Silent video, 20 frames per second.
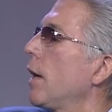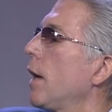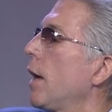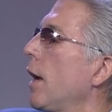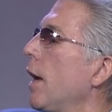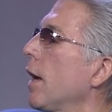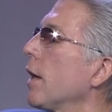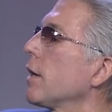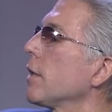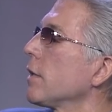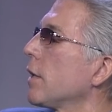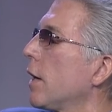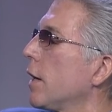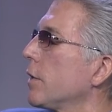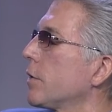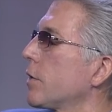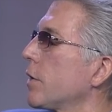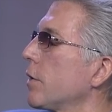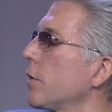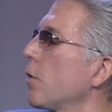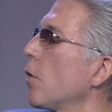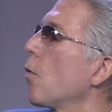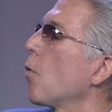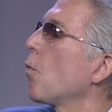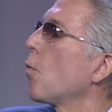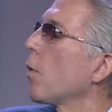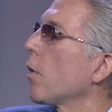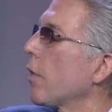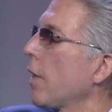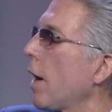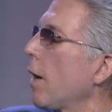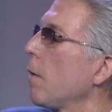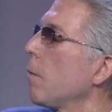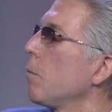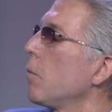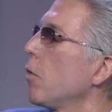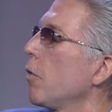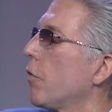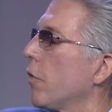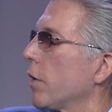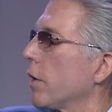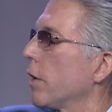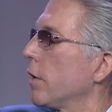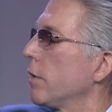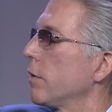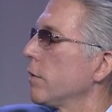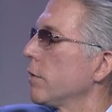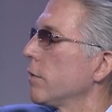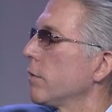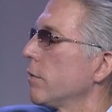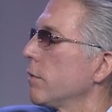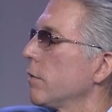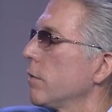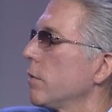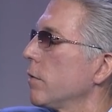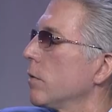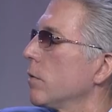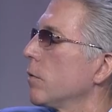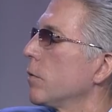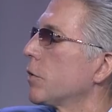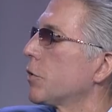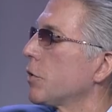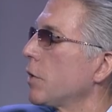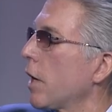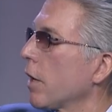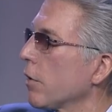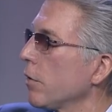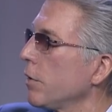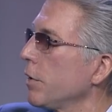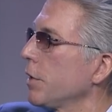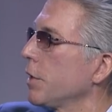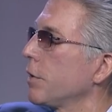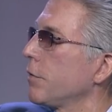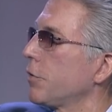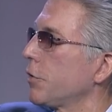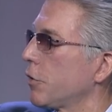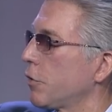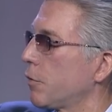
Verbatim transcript: analyze it without moving it, which not only gives you